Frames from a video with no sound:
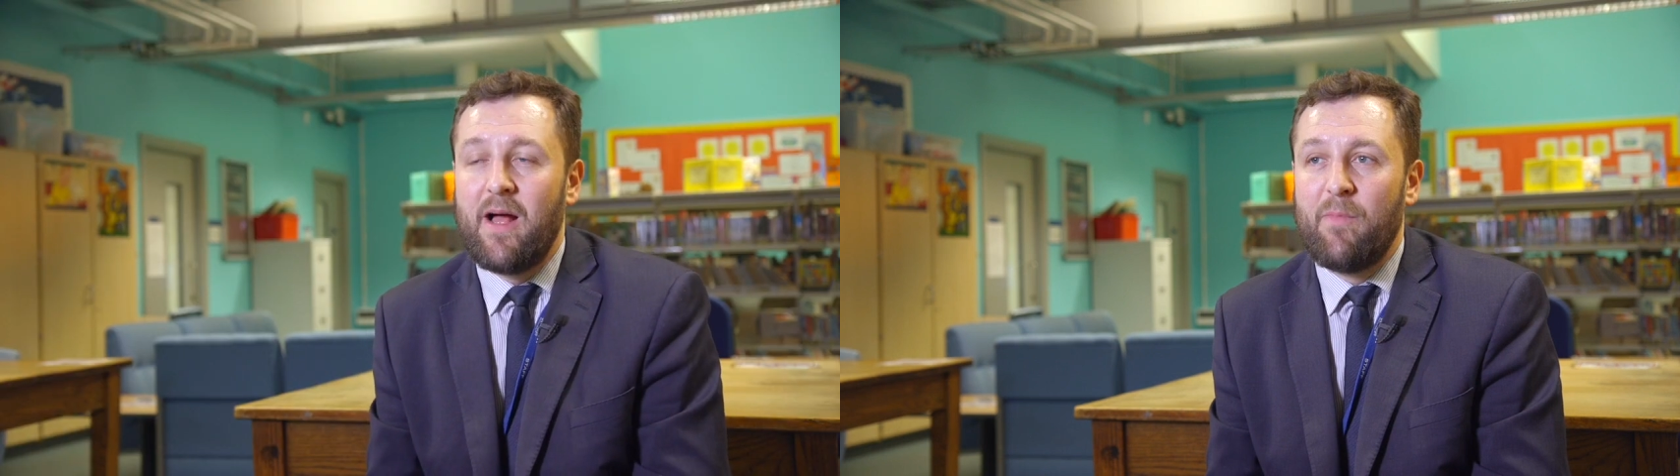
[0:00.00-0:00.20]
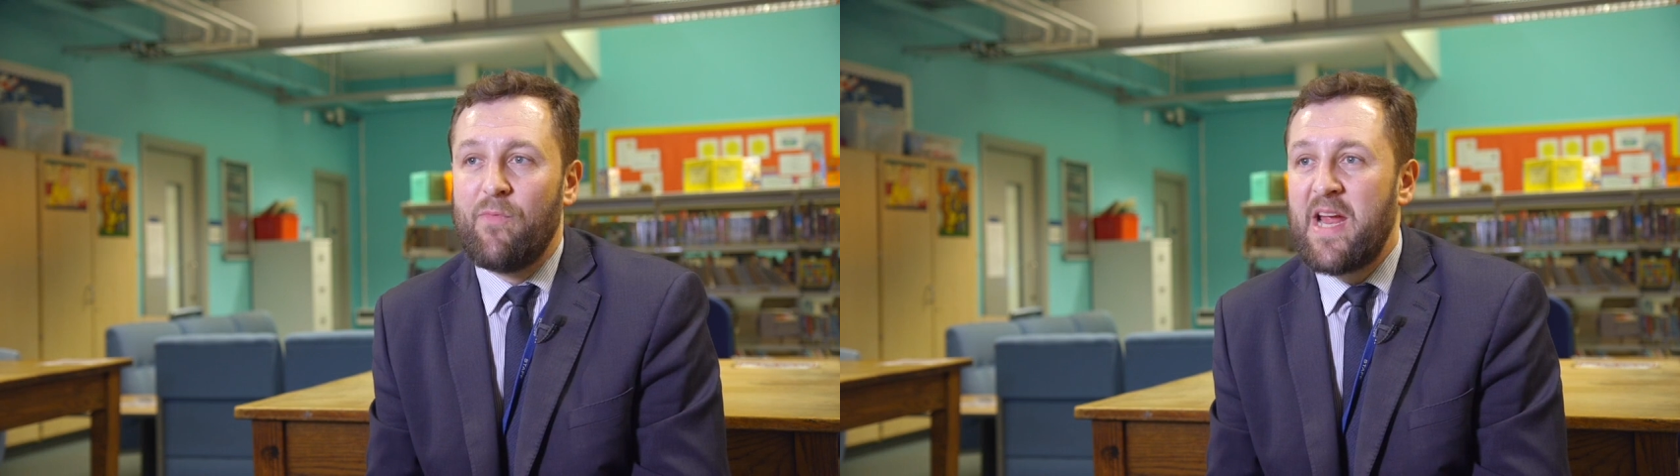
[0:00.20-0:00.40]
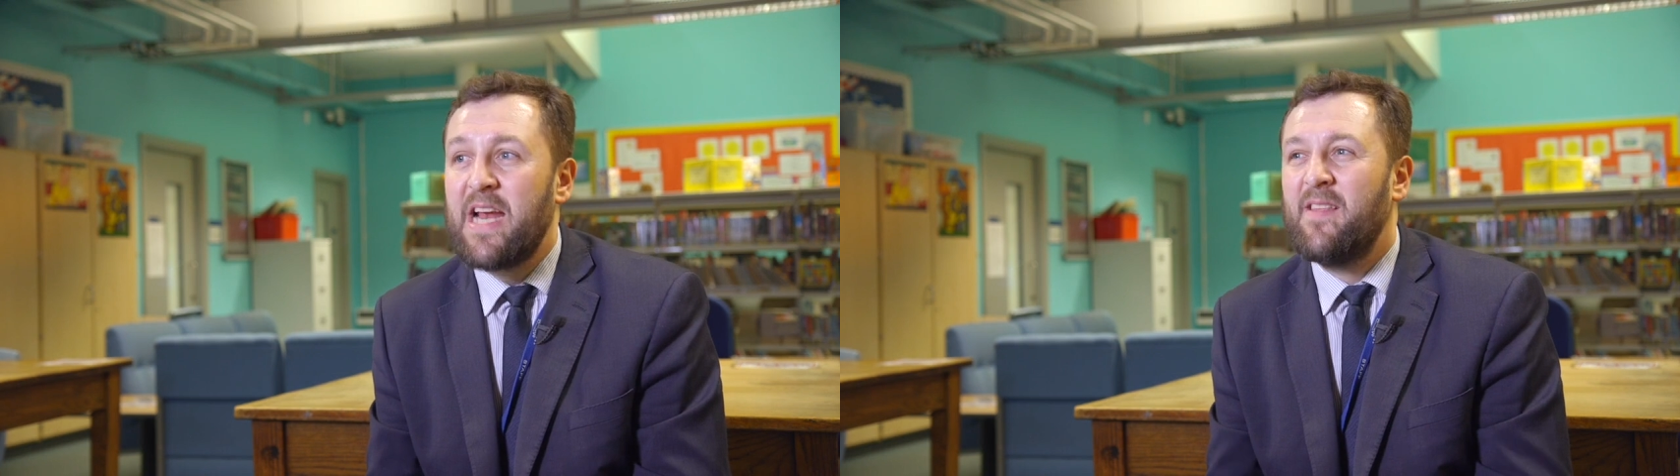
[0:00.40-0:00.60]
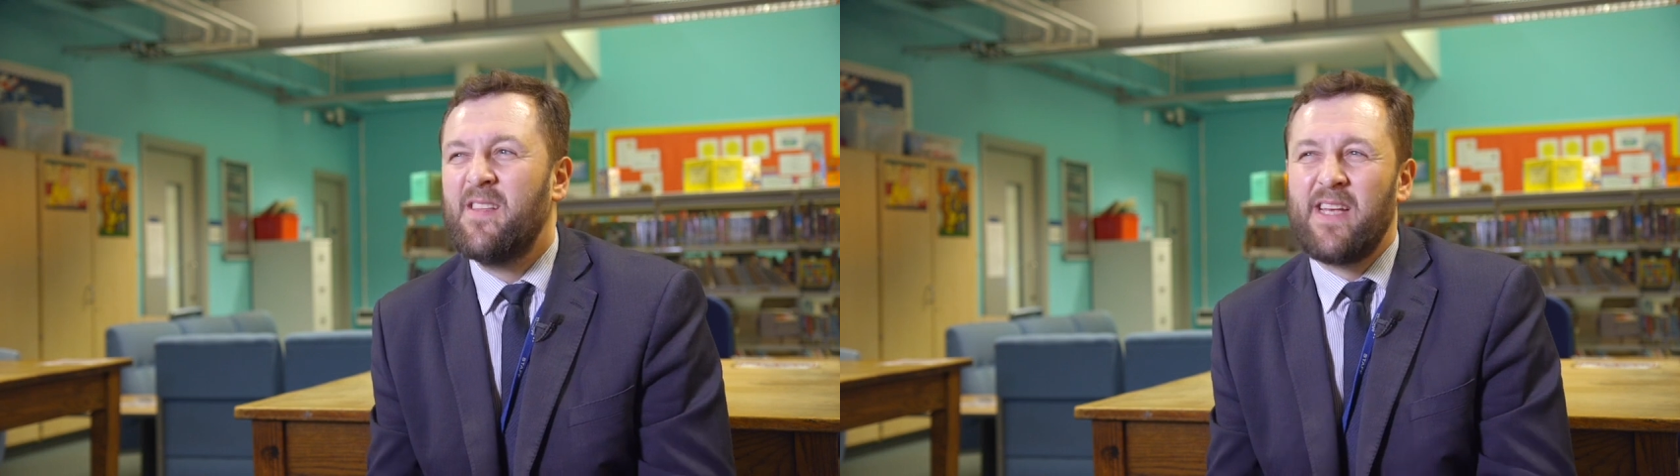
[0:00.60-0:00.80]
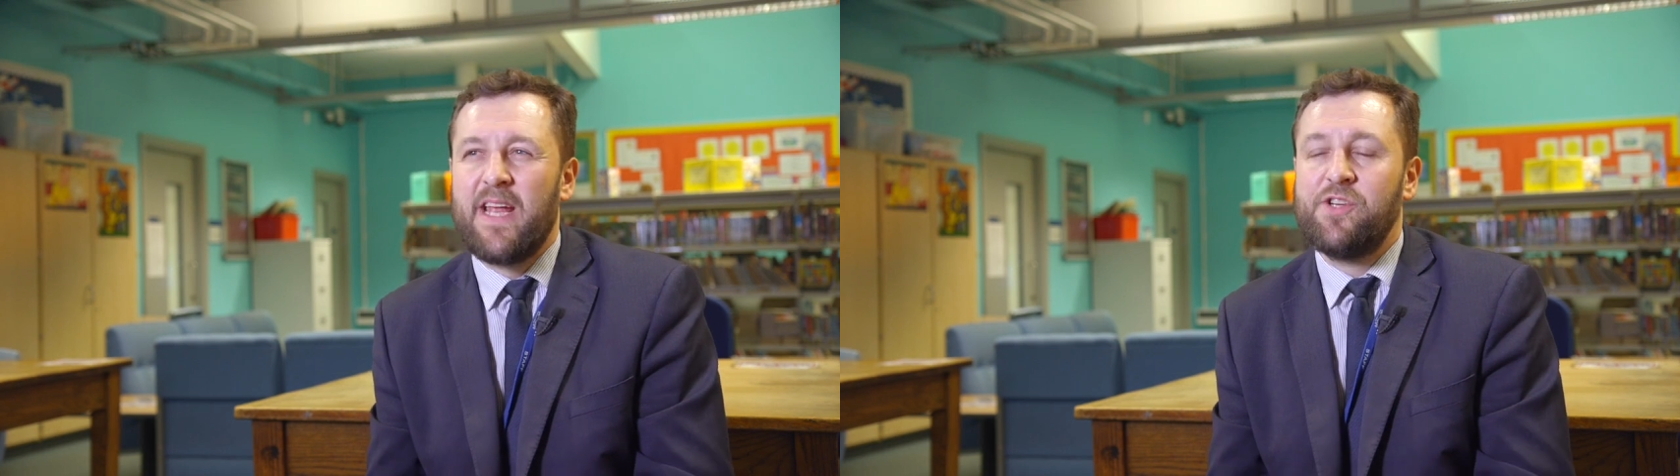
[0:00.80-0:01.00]
Really, the
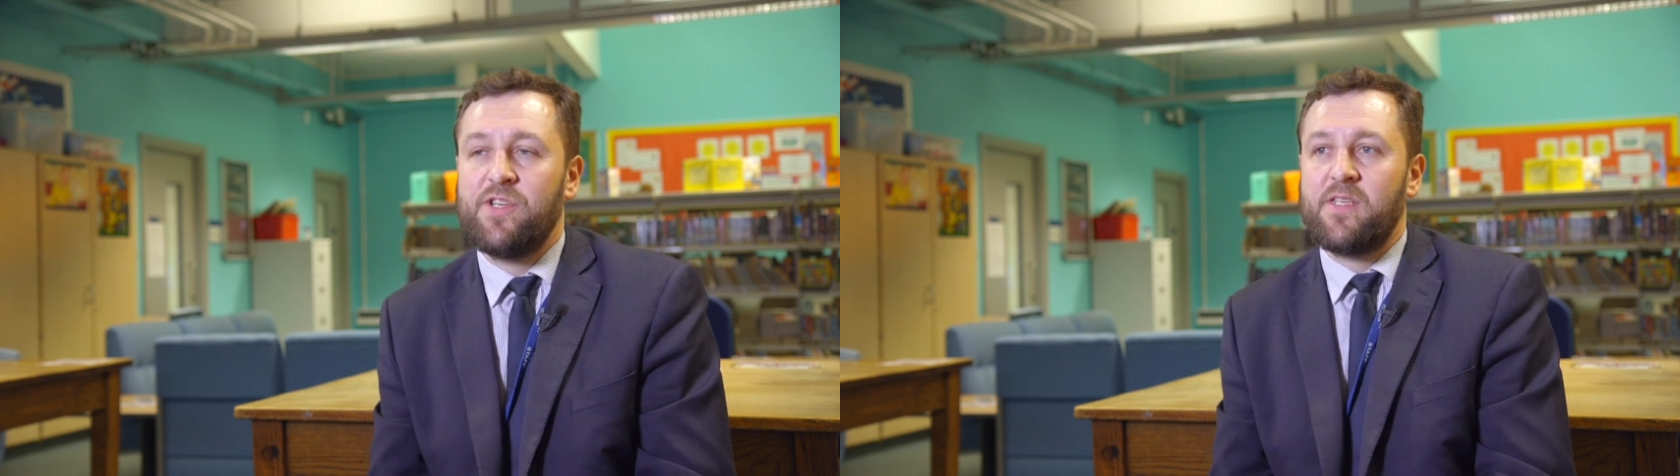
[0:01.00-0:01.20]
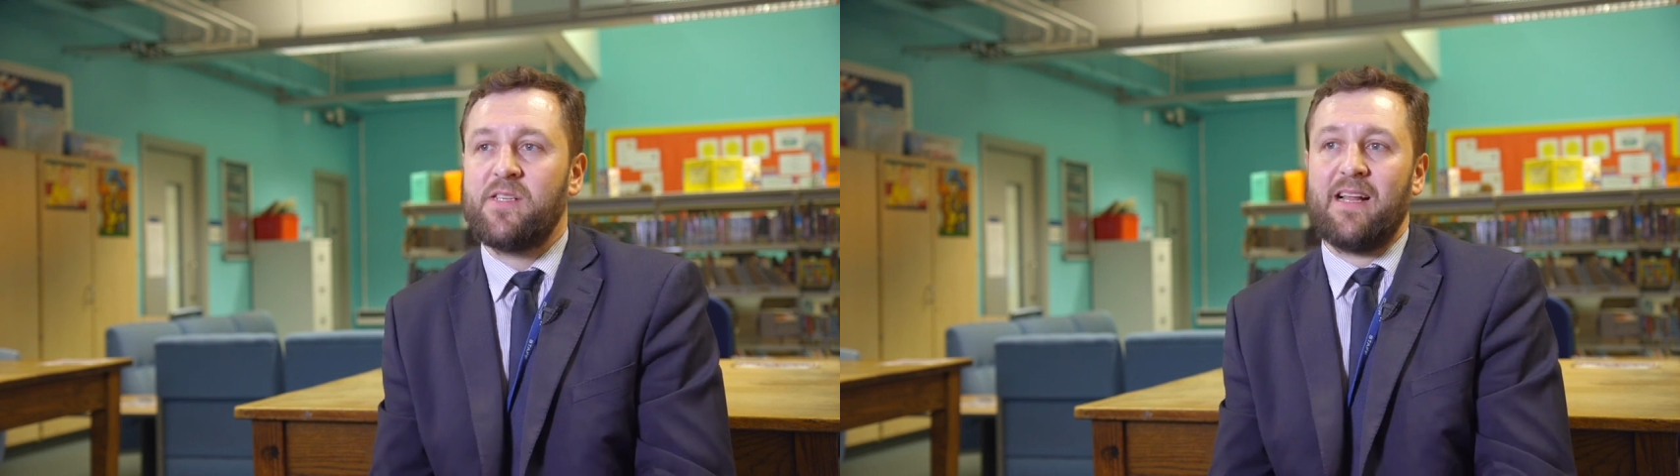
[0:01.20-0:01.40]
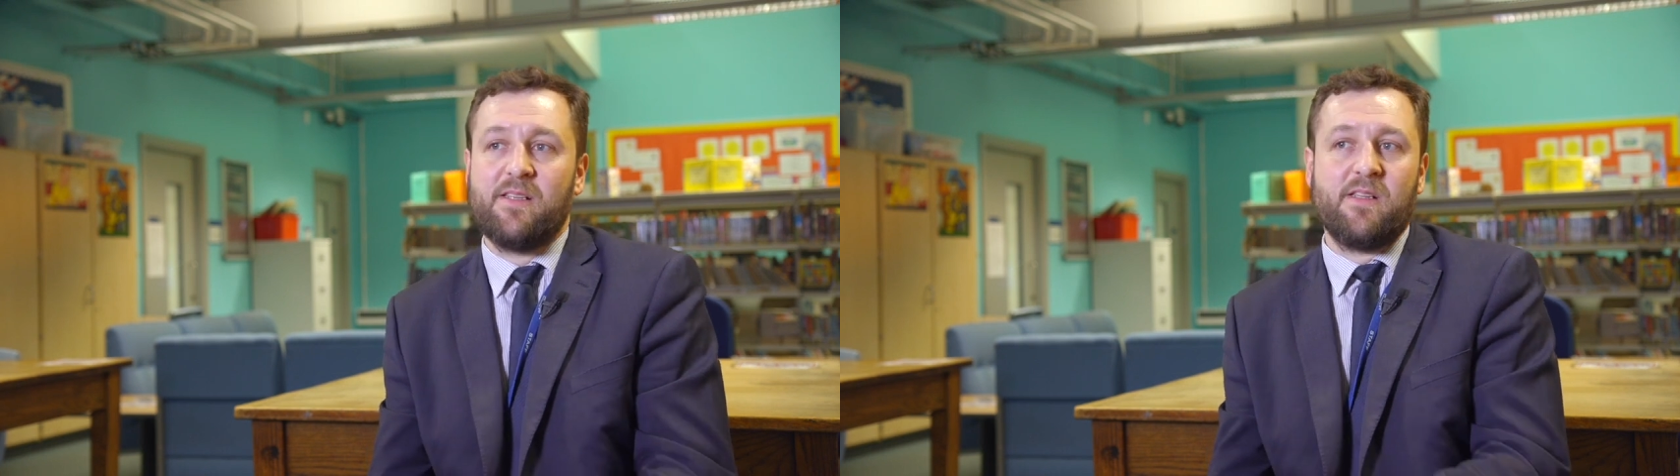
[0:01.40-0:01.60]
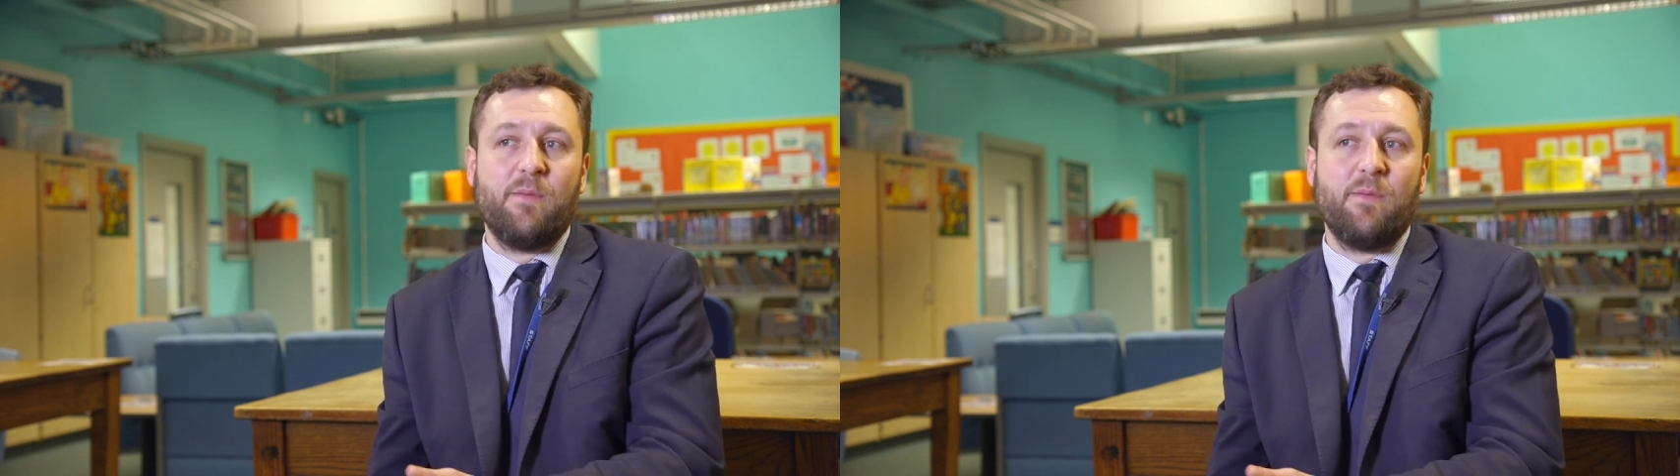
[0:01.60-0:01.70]
teacher stands